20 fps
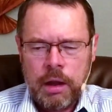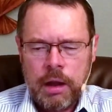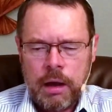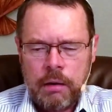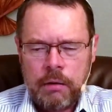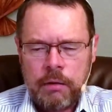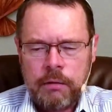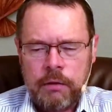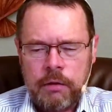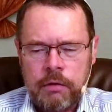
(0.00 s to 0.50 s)

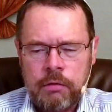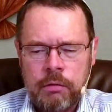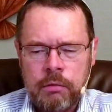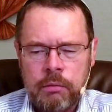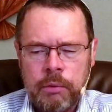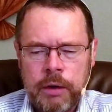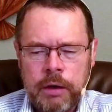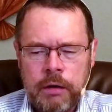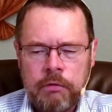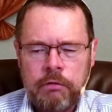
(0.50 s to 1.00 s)
How can the
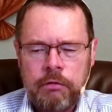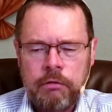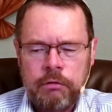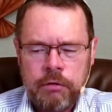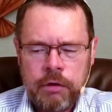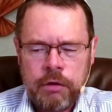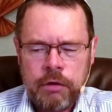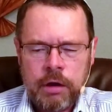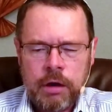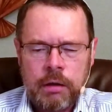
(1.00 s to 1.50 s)
2
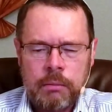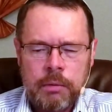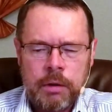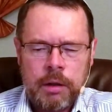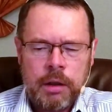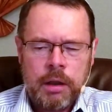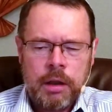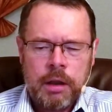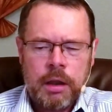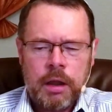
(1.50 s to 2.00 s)
witnesses
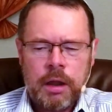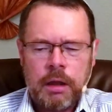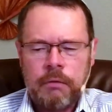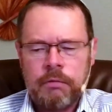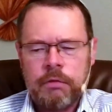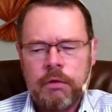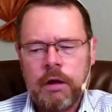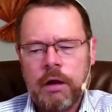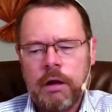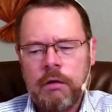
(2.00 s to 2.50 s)
come
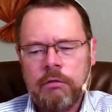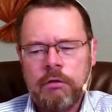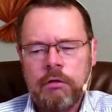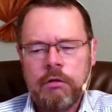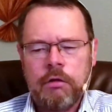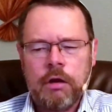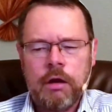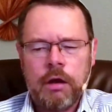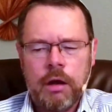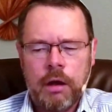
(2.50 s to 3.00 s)
if the
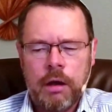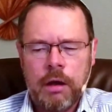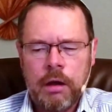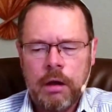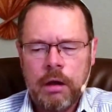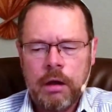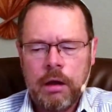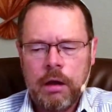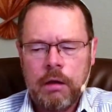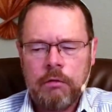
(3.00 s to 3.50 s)

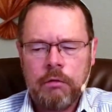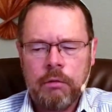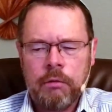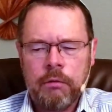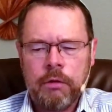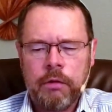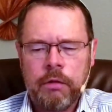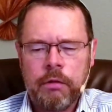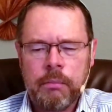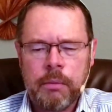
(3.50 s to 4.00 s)
Hasatan is
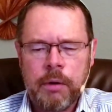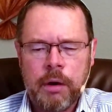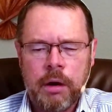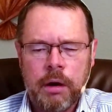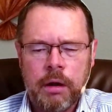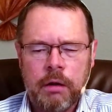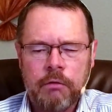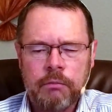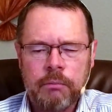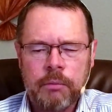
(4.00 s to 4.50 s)
holding the
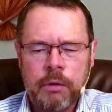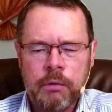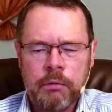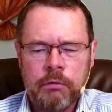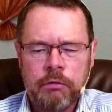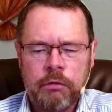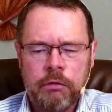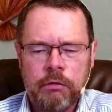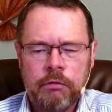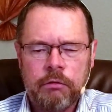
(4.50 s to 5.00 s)
body of
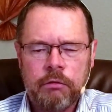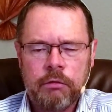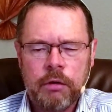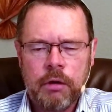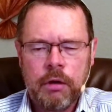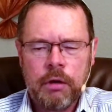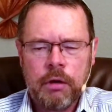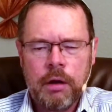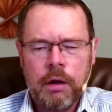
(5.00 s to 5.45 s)
Moses?